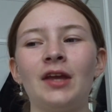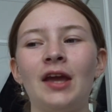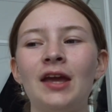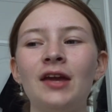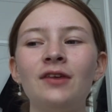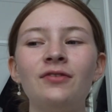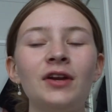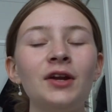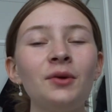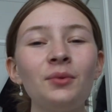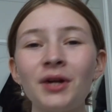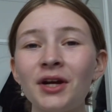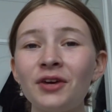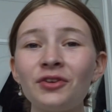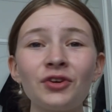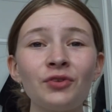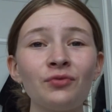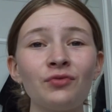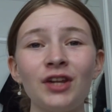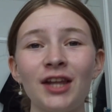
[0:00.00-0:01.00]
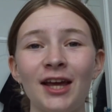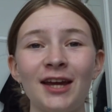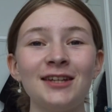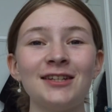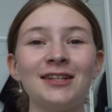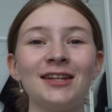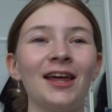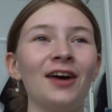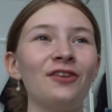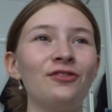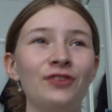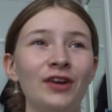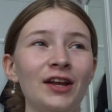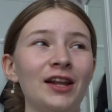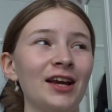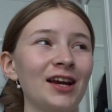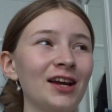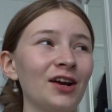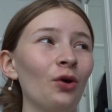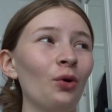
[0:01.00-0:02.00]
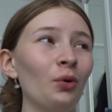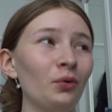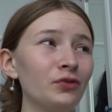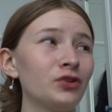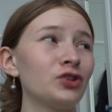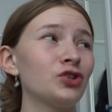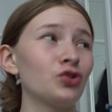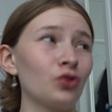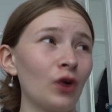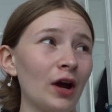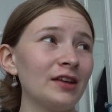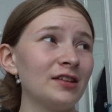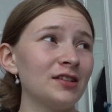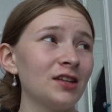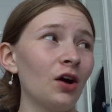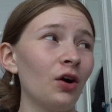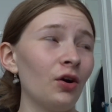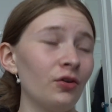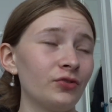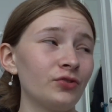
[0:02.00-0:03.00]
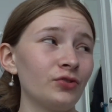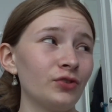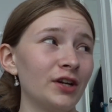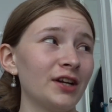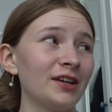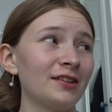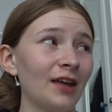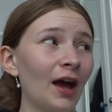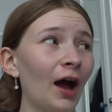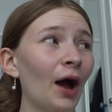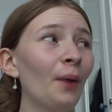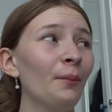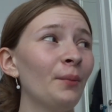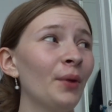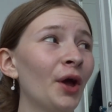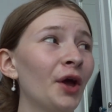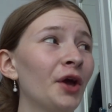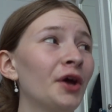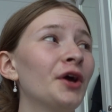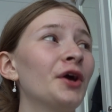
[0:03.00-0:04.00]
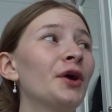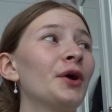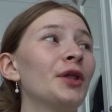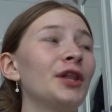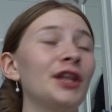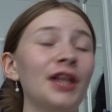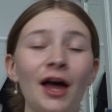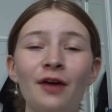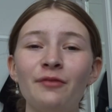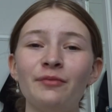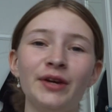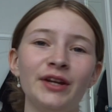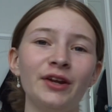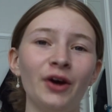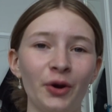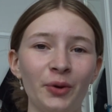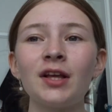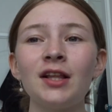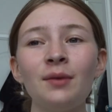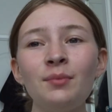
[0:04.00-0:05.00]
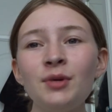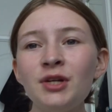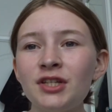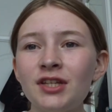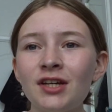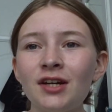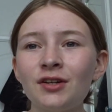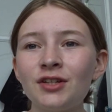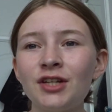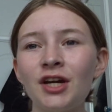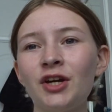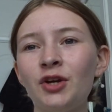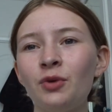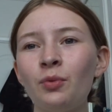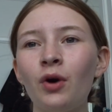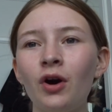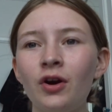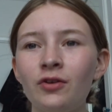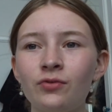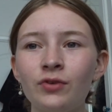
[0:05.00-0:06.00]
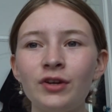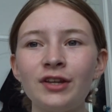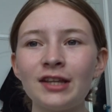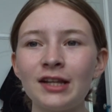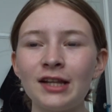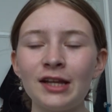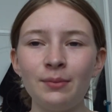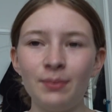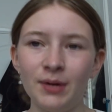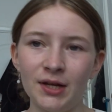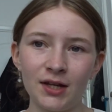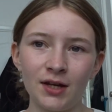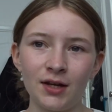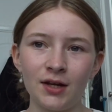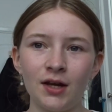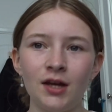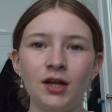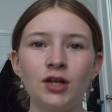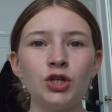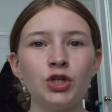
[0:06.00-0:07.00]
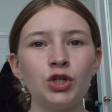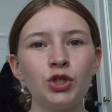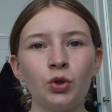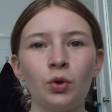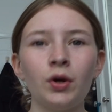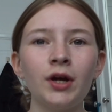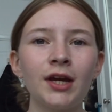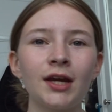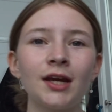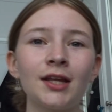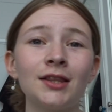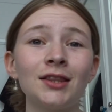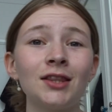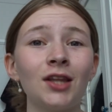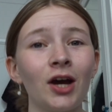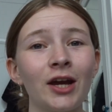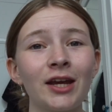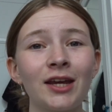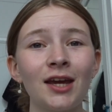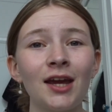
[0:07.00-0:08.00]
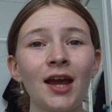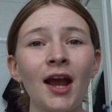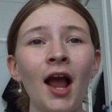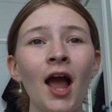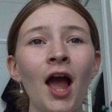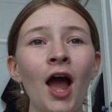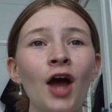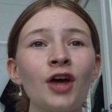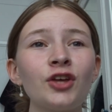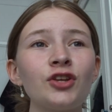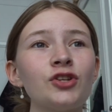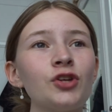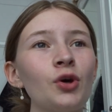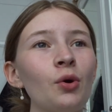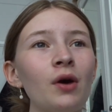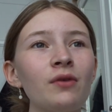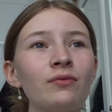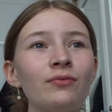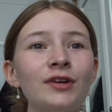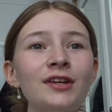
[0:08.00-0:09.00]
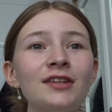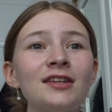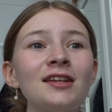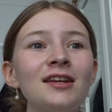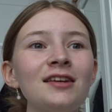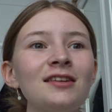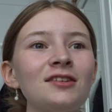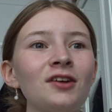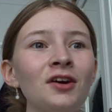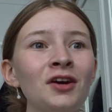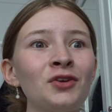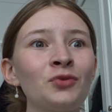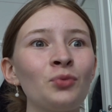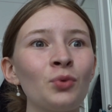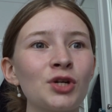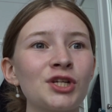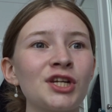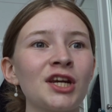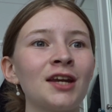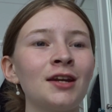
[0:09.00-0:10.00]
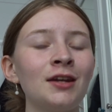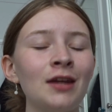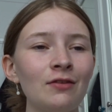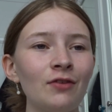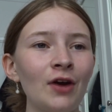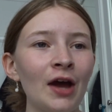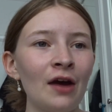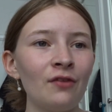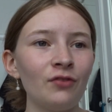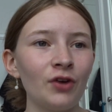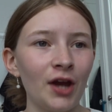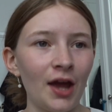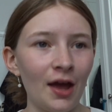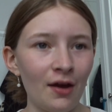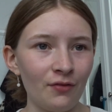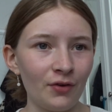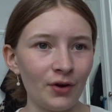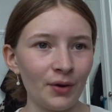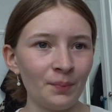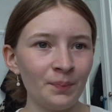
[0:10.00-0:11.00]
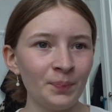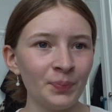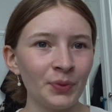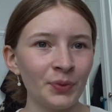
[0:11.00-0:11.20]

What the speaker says: if anyone else can relate to that feeling of stress after an exam, let me know. Let me tell you what I've recently been enjoying and liking. So I've recently started watching Never Have I Ever,